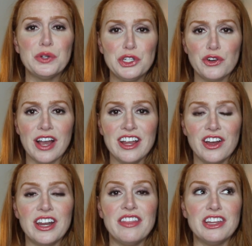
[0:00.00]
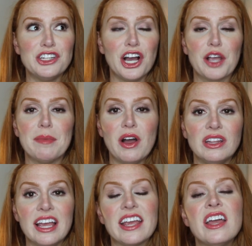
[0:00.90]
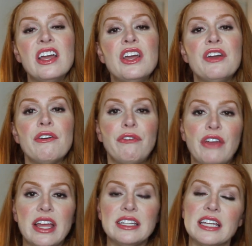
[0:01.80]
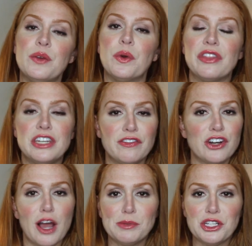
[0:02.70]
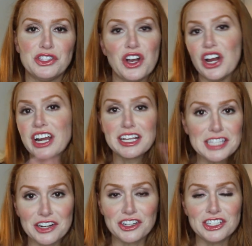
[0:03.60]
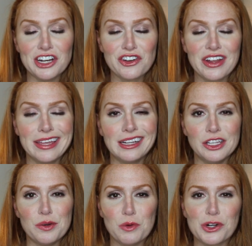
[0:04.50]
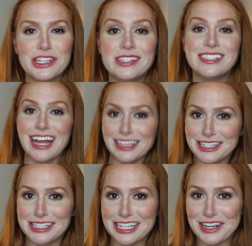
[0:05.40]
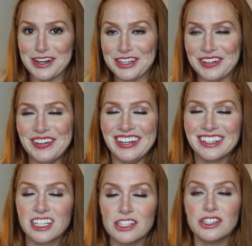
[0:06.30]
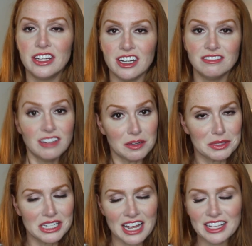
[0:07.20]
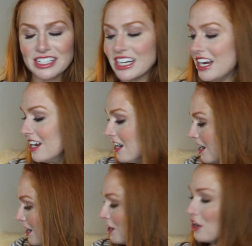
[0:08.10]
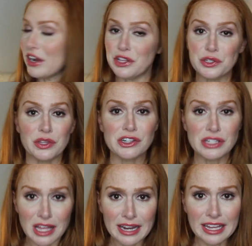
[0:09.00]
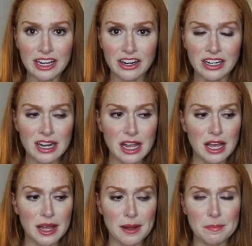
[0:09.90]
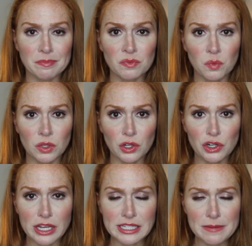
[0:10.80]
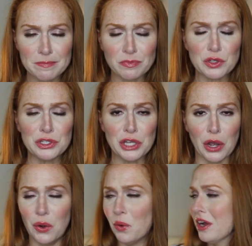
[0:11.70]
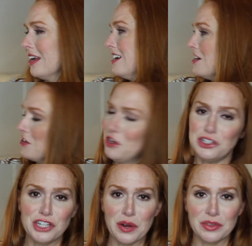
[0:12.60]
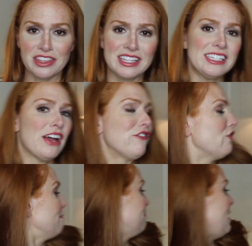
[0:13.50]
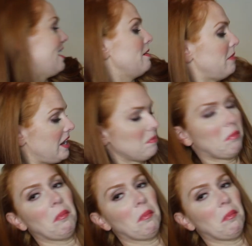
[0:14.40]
do a try on and then talk about like fit and what the different options are, etc., and get a little more stylisty on you because, you know, I'm a stylist. Alright, so there's a lot here. Went a little crazy. So I'll start with the stuff behind me.